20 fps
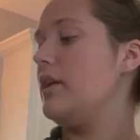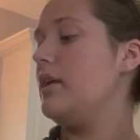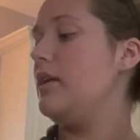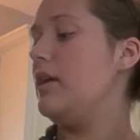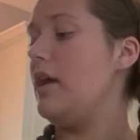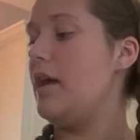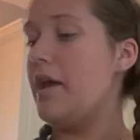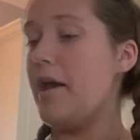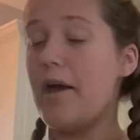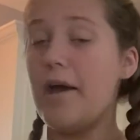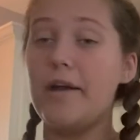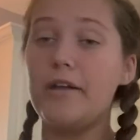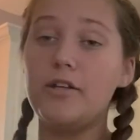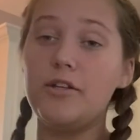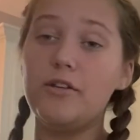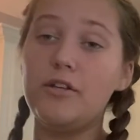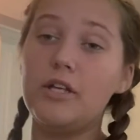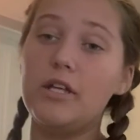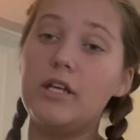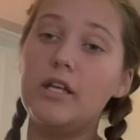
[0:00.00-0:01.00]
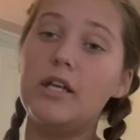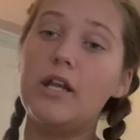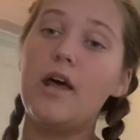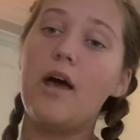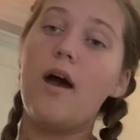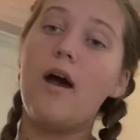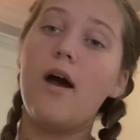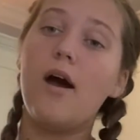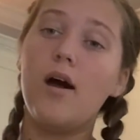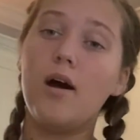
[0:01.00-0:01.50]
And you need
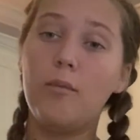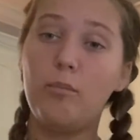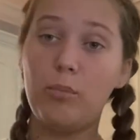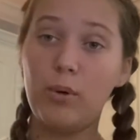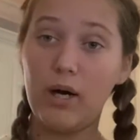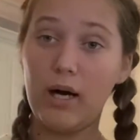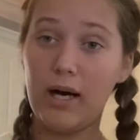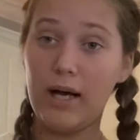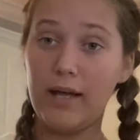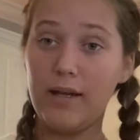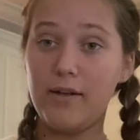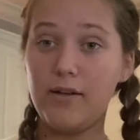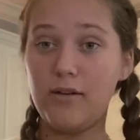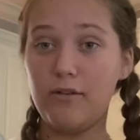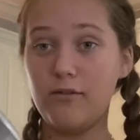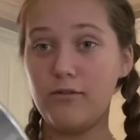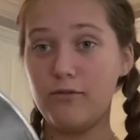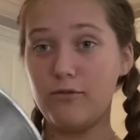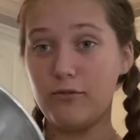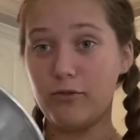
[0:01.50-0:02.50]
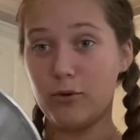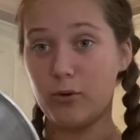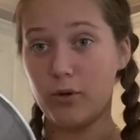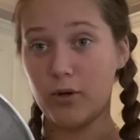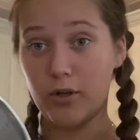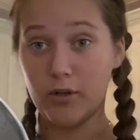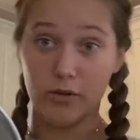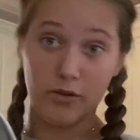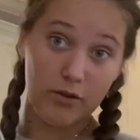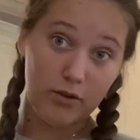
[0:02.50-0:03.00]
a pot for